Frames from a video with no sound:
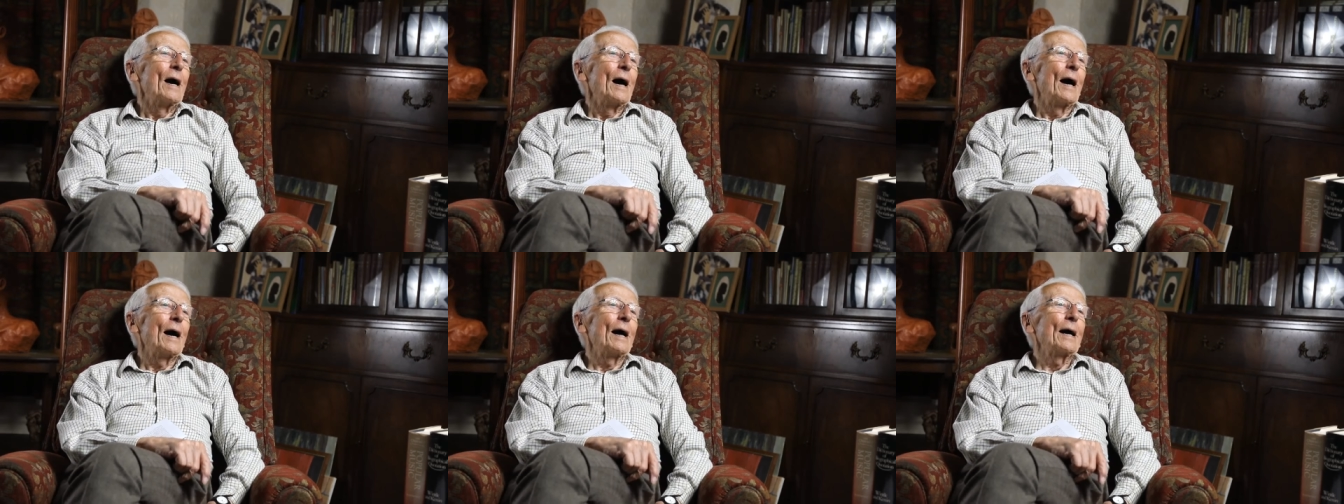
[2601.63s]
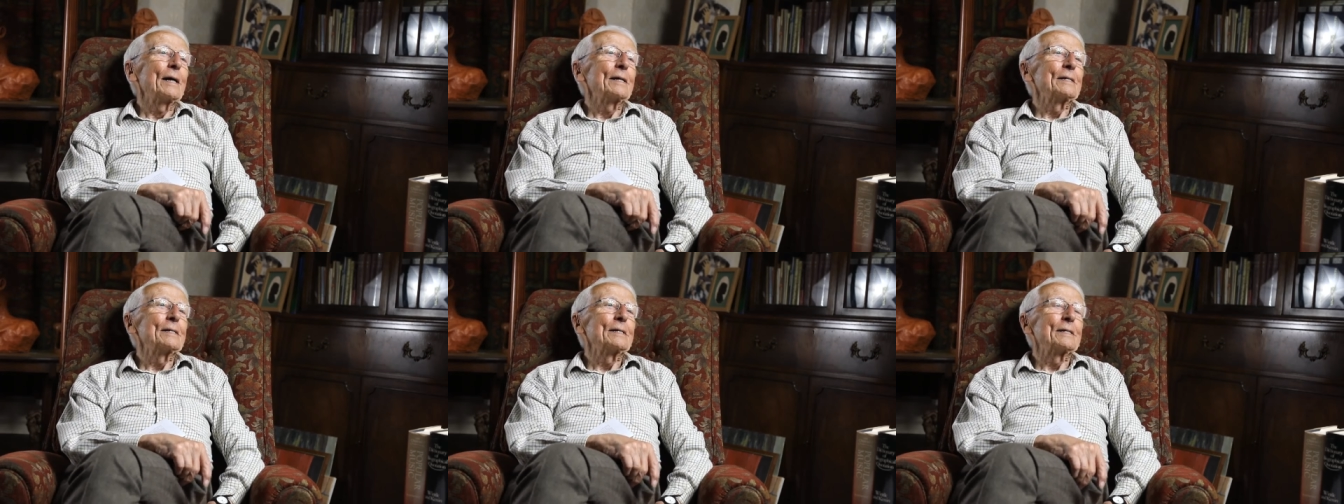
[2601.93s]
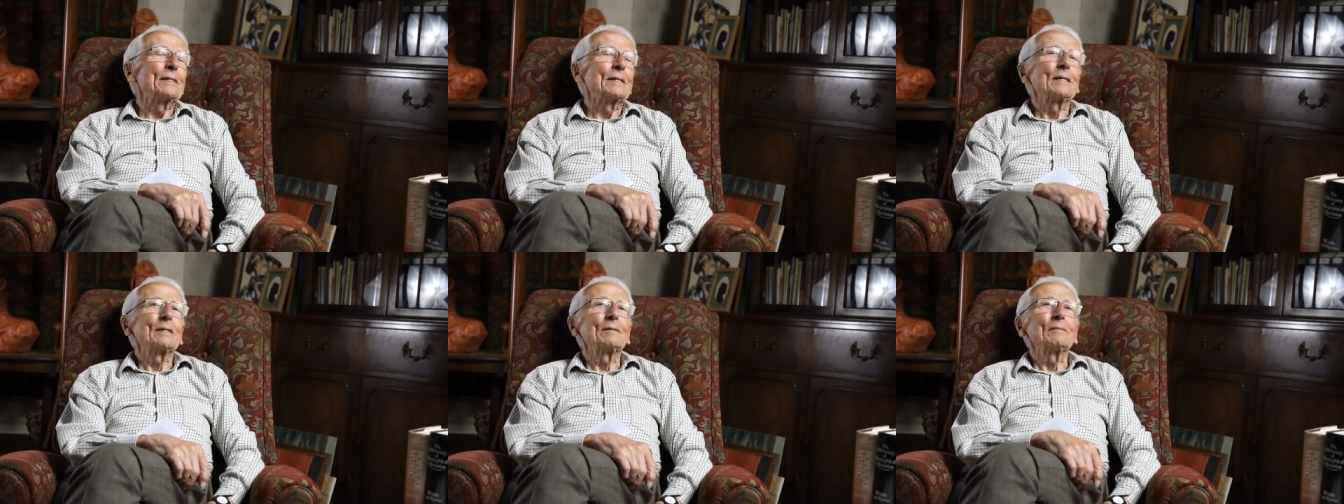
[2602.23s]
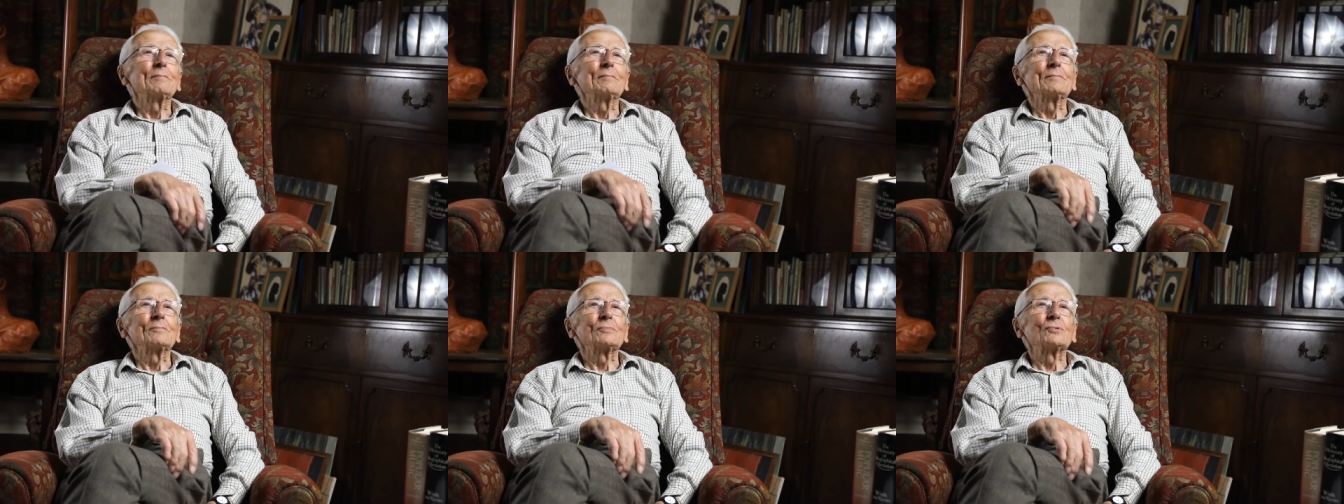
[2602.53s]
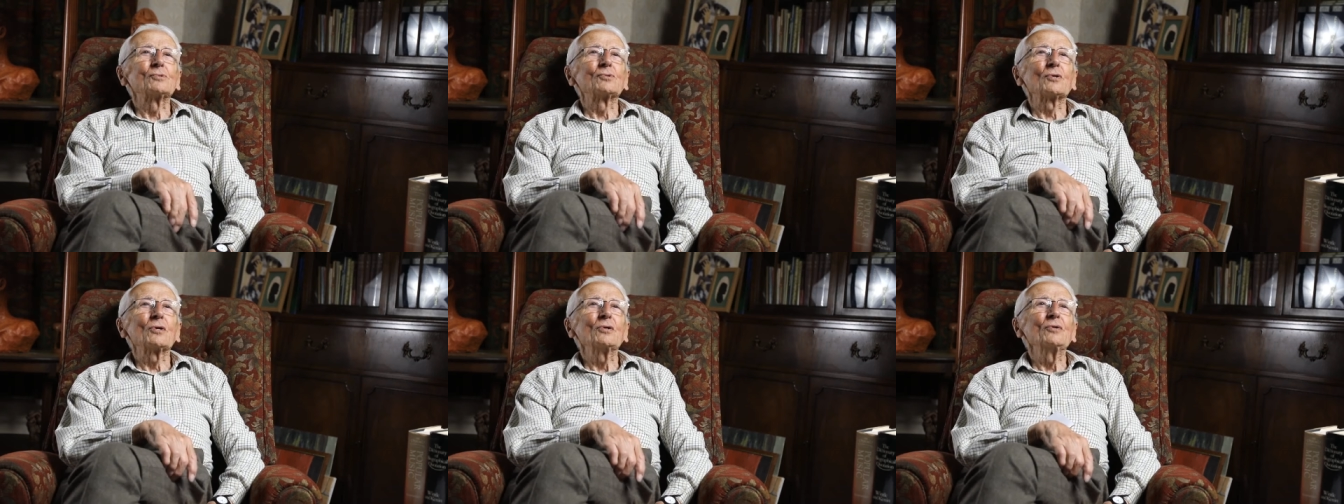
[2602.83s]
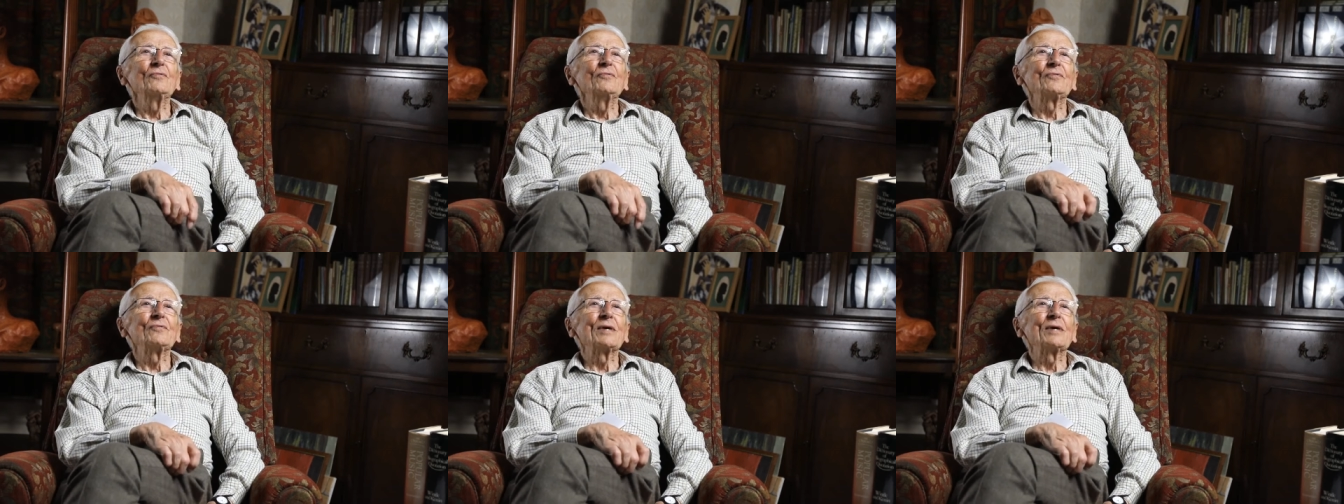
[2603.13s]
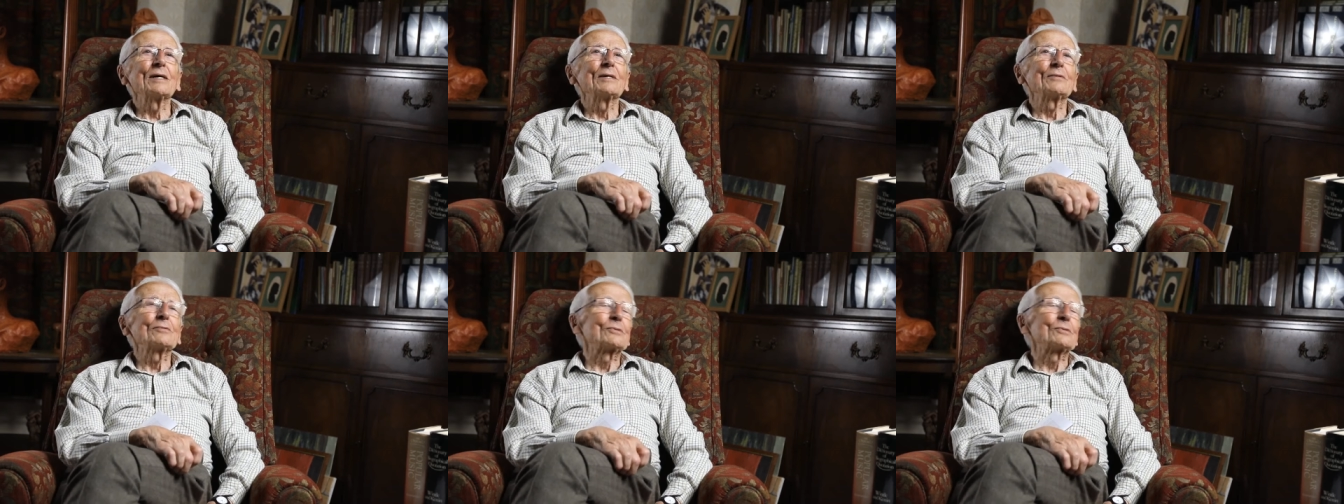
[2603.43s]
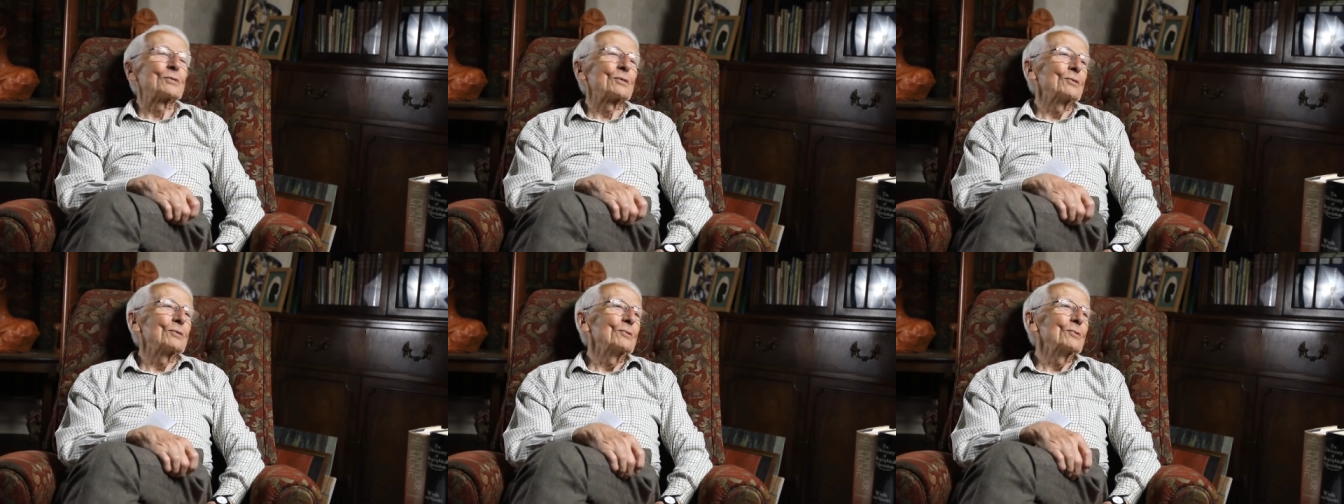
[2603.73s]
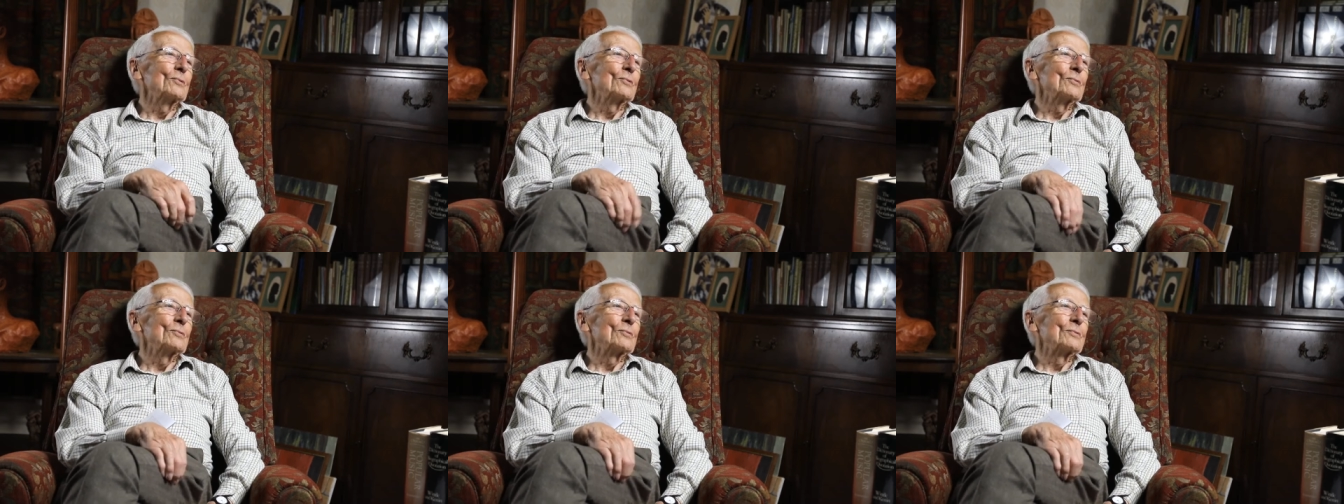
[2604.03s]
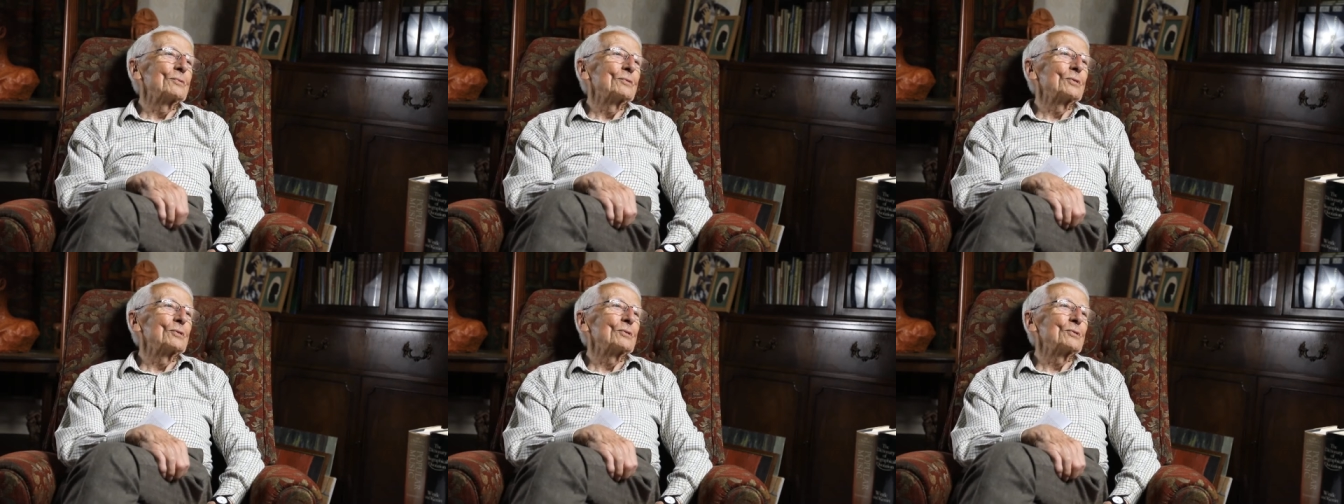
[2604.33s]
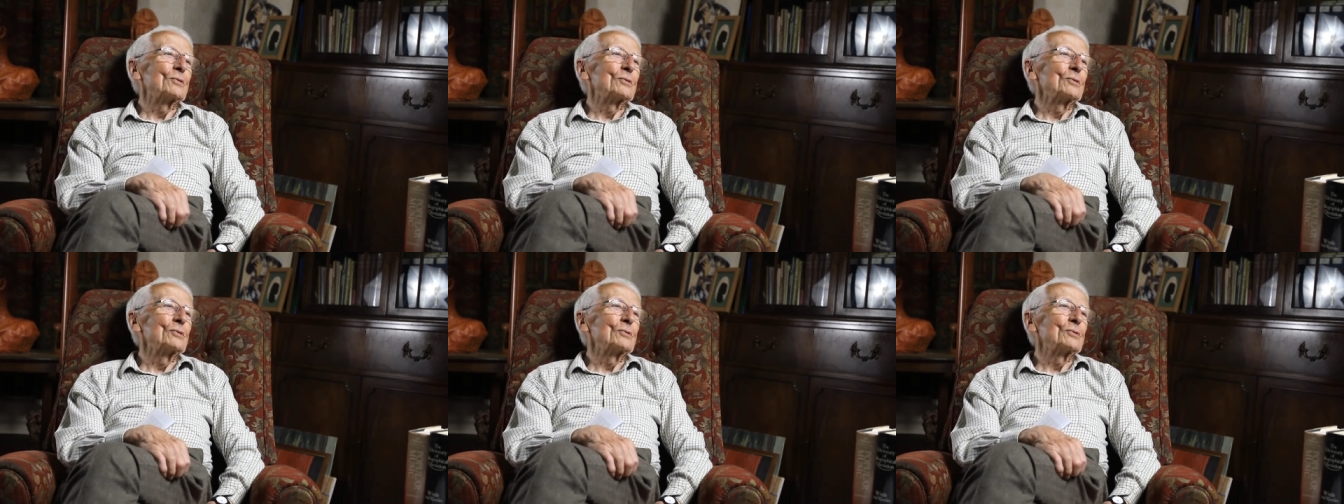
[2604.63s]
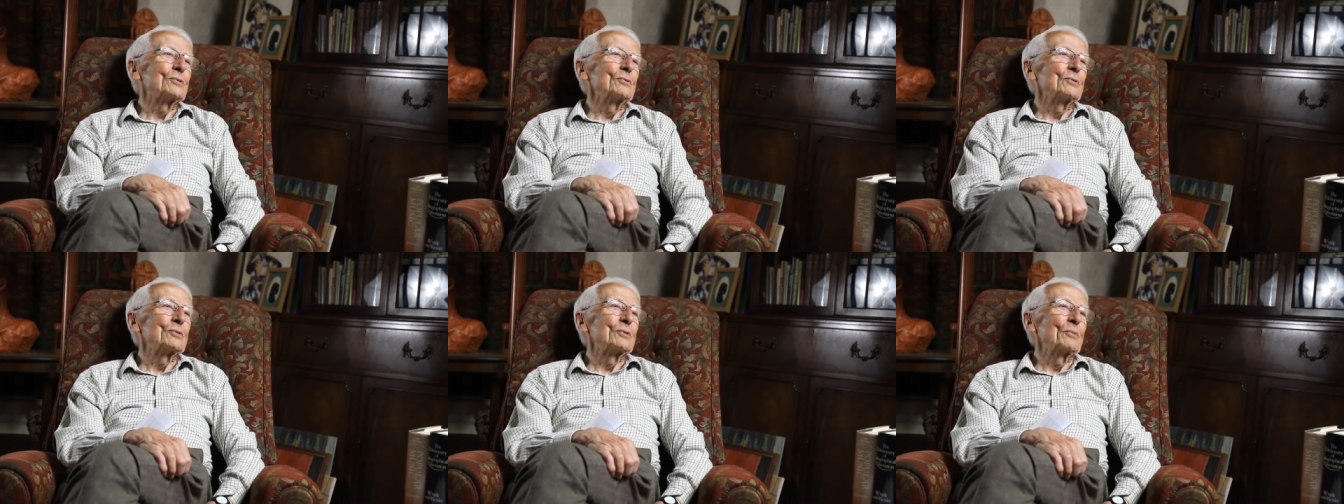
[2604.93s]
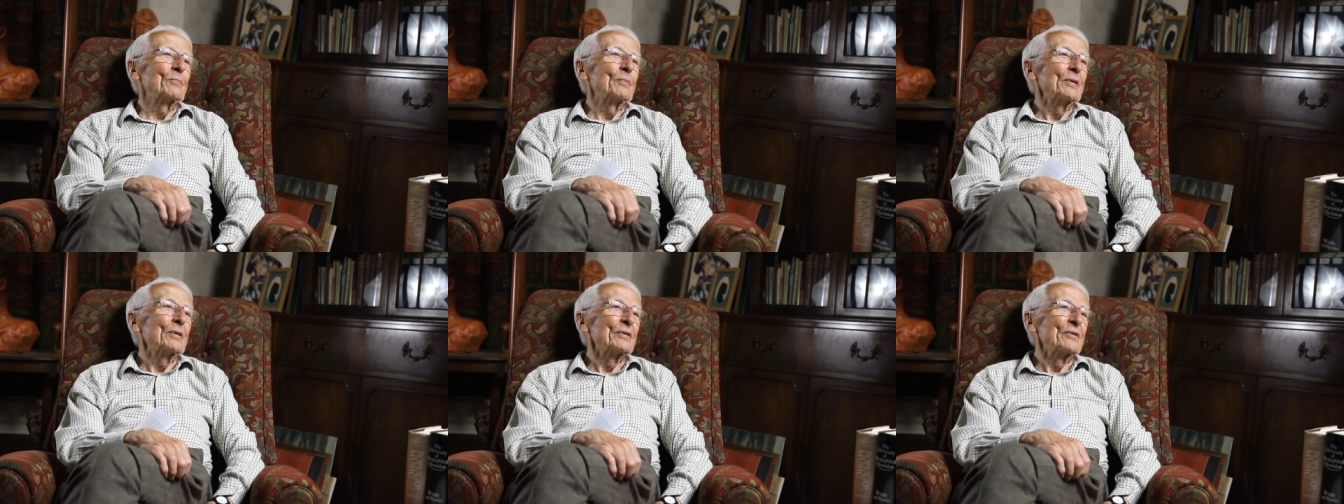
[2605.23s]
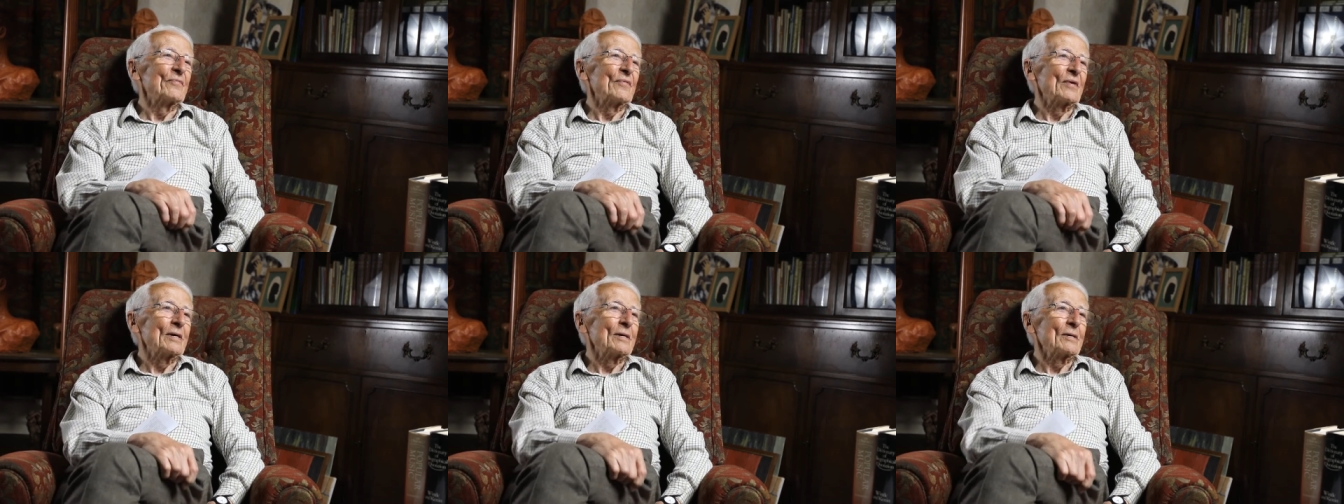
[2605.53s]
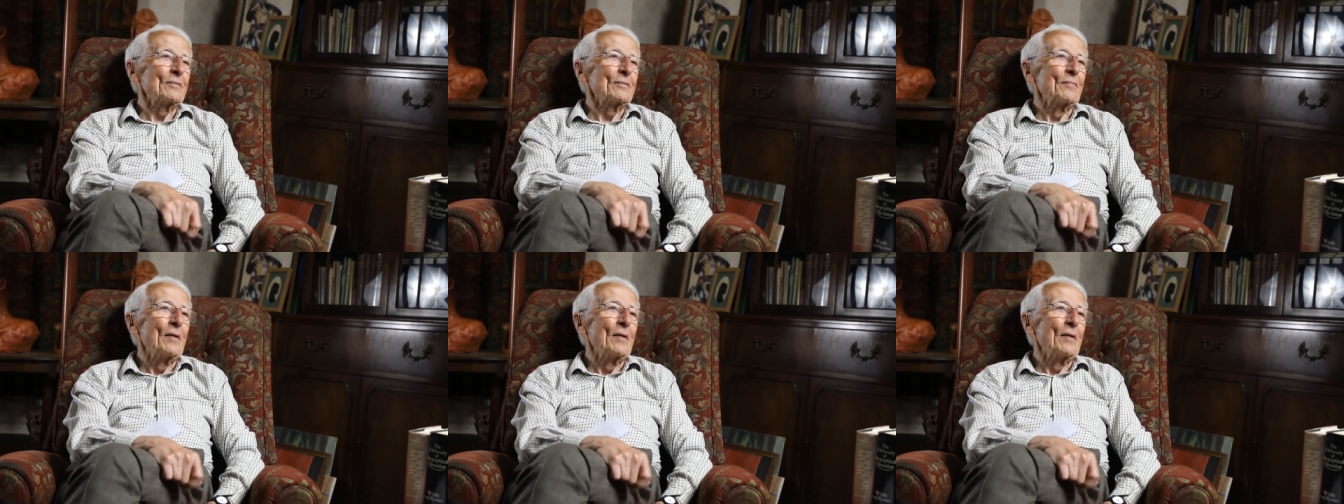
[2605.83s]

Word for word: and um, drove down to, to, to, to, to Berneval